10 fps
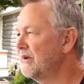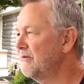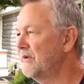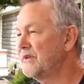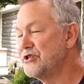
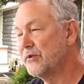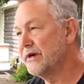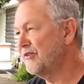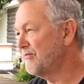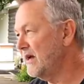with
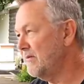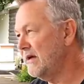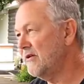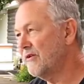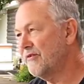joints
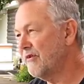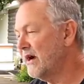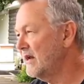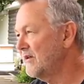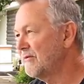maybe,
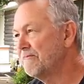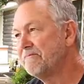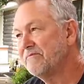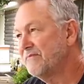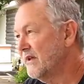arthritis.
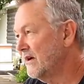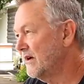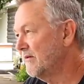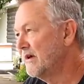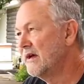
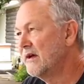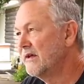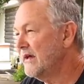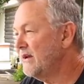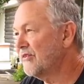
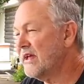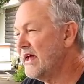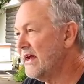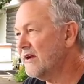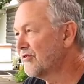They just
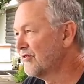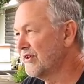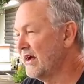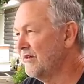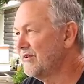can't
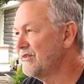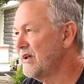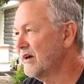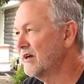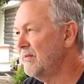exercise.
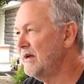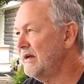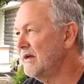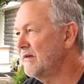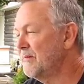It's not going to
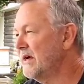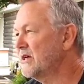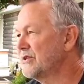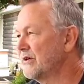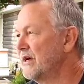be in the
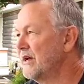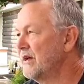picture.